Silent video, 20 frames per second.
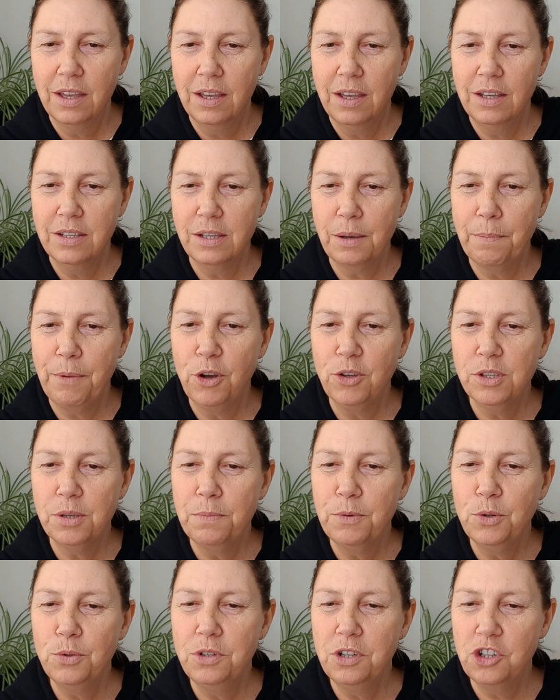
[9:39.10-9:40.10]
Is it
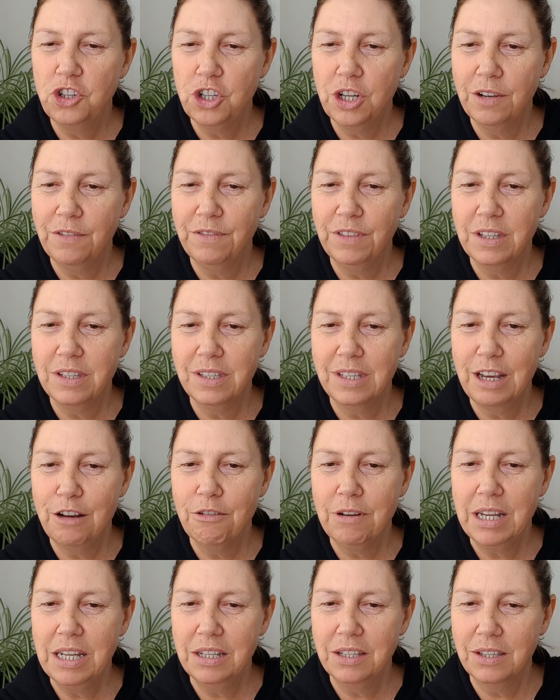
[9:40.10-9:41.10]
possible to shift the
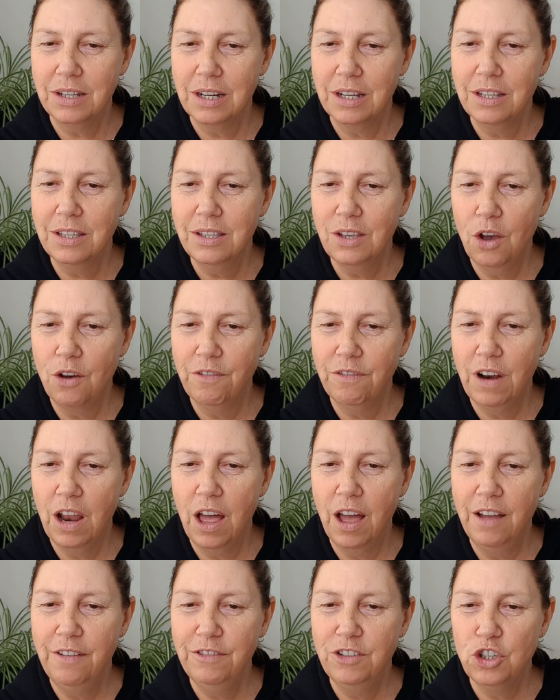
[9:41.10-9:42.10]
seriousness of
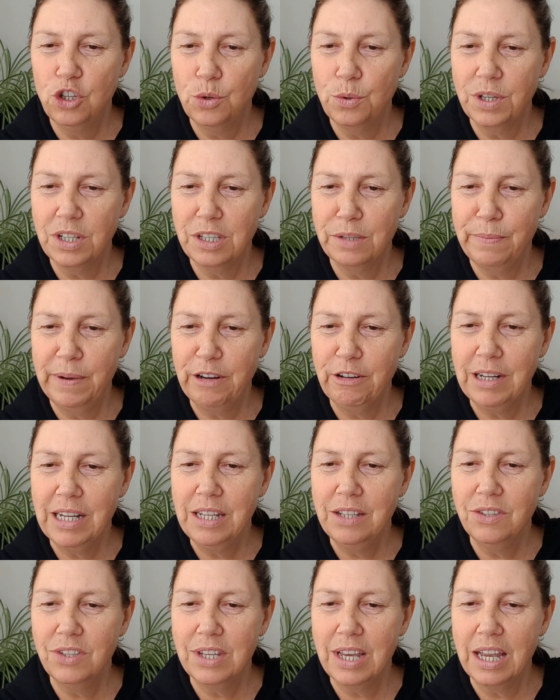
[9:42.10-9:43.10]
life to
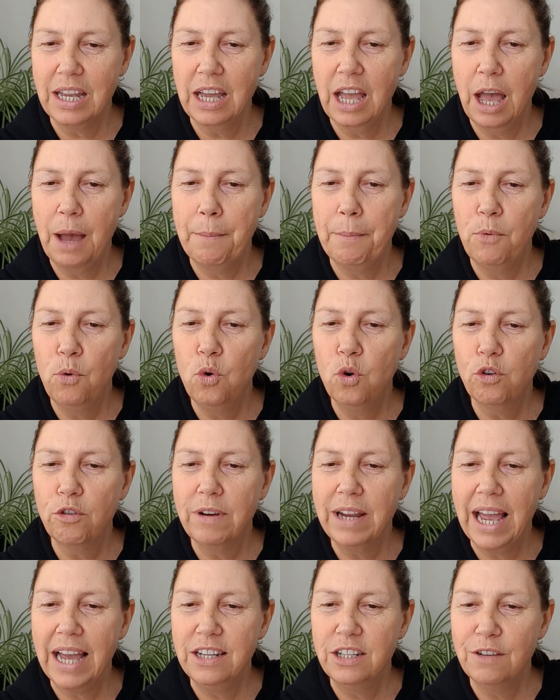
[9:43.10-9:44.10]
experiencing a more
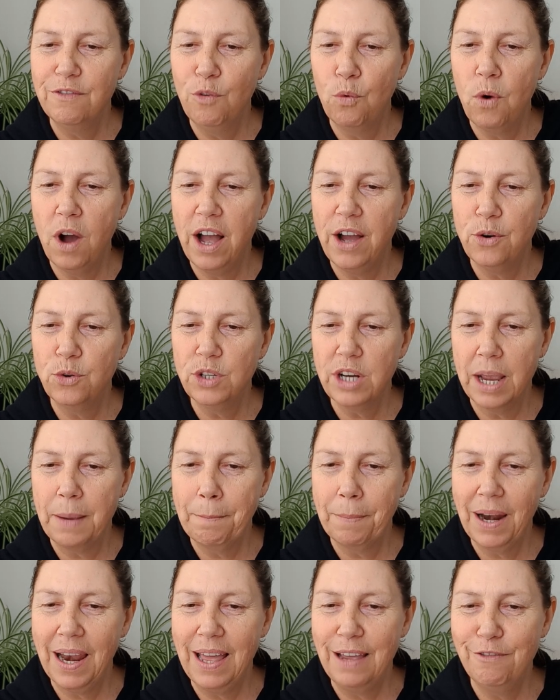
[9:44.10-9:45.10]
creative, wild, and
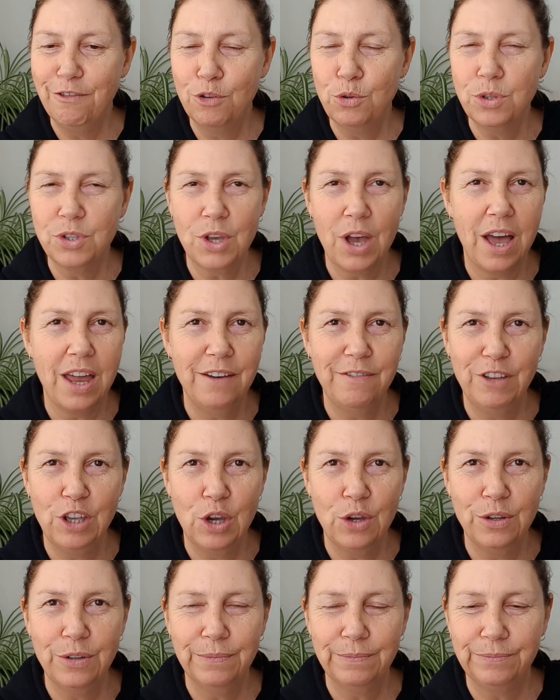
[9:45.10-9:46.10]
playful side of
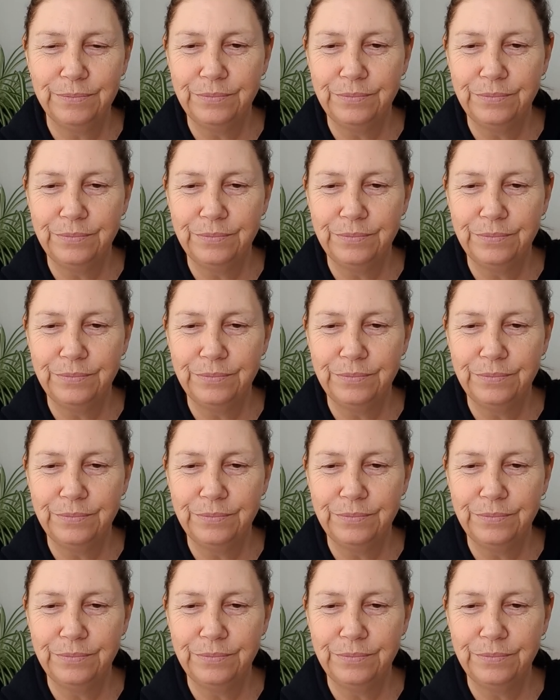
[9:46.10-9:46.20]
you?